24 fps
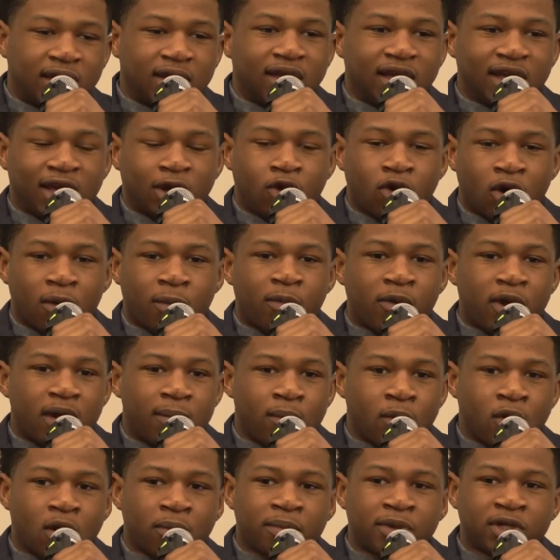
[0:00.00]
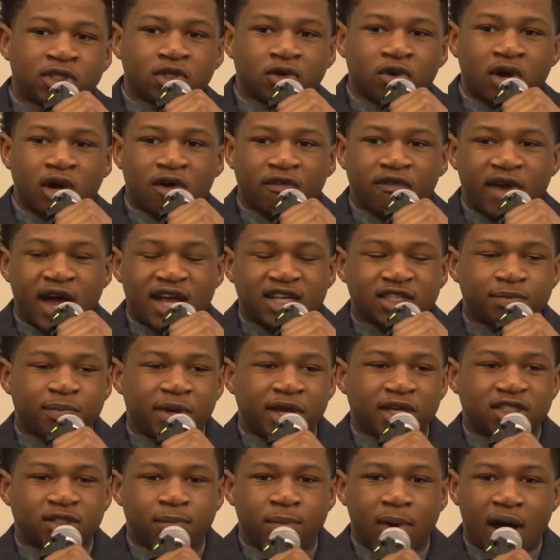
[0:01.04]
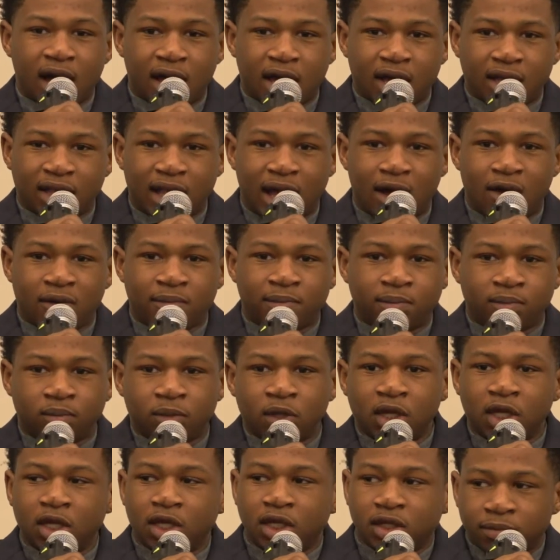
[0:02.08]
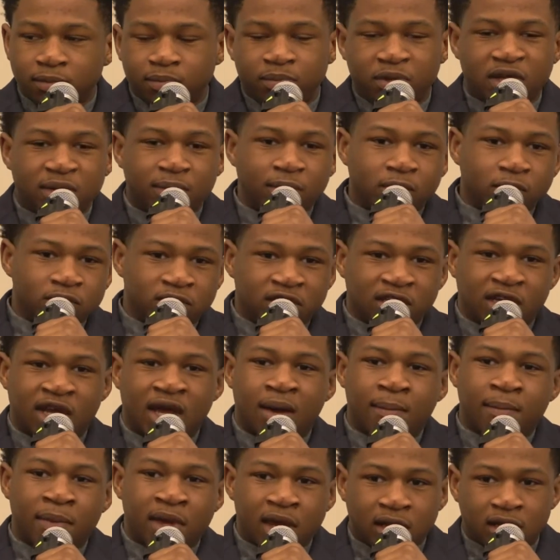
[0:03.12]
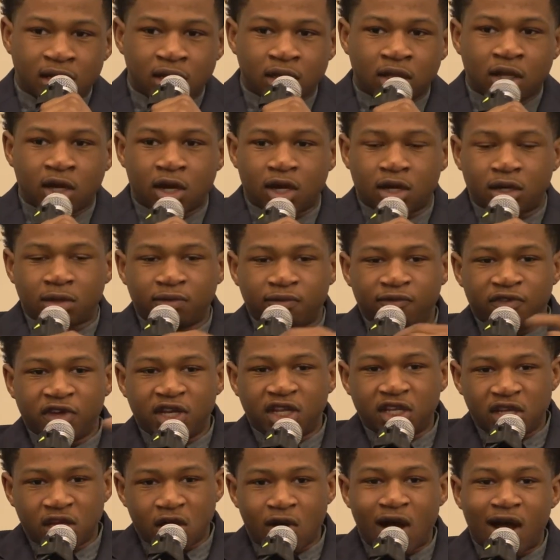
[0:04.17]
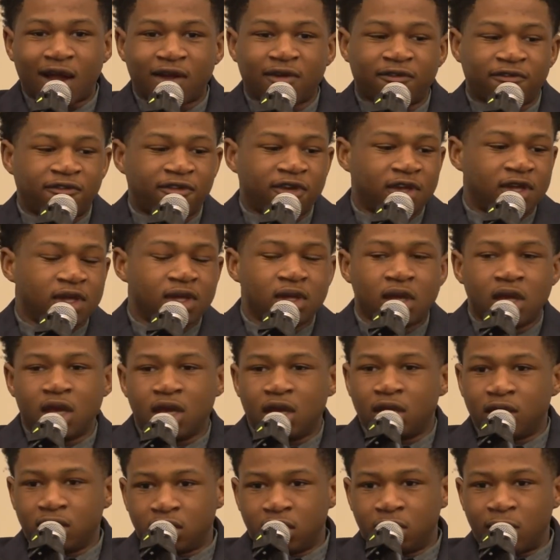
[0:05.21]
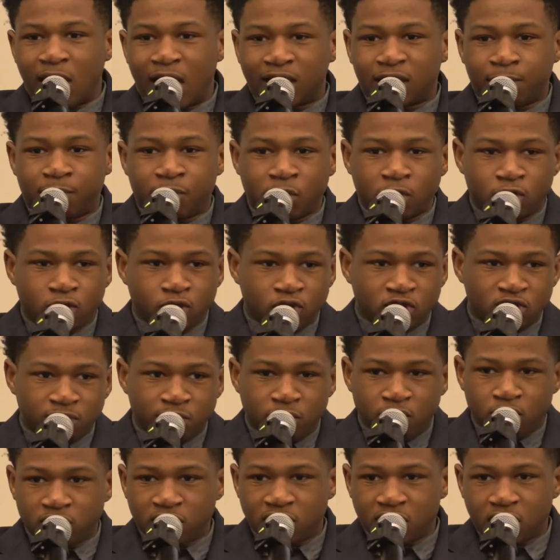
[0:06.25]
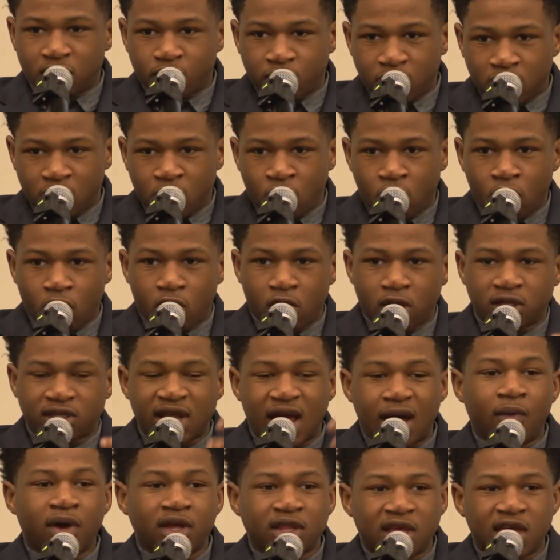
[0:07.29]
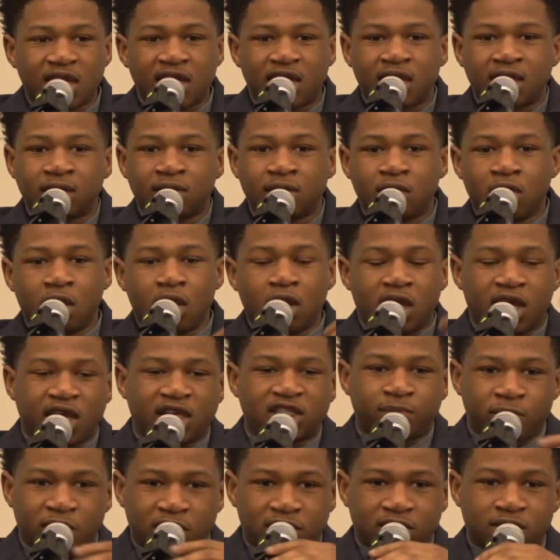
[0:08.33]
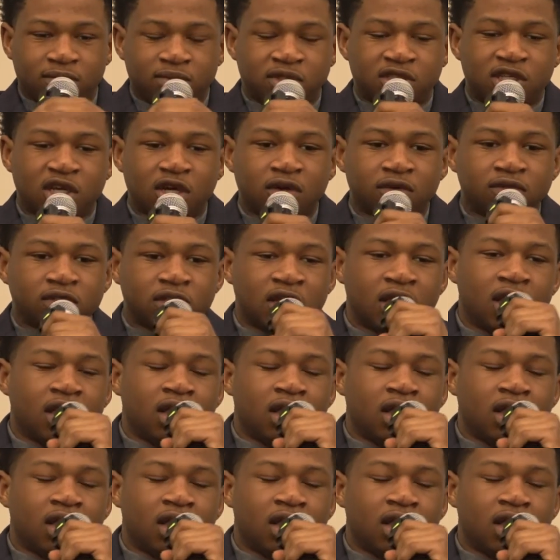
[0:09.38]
incorporate more mental health aspects by allowing people to come in and learn videography, how to produce music, record. That way they can express themselves.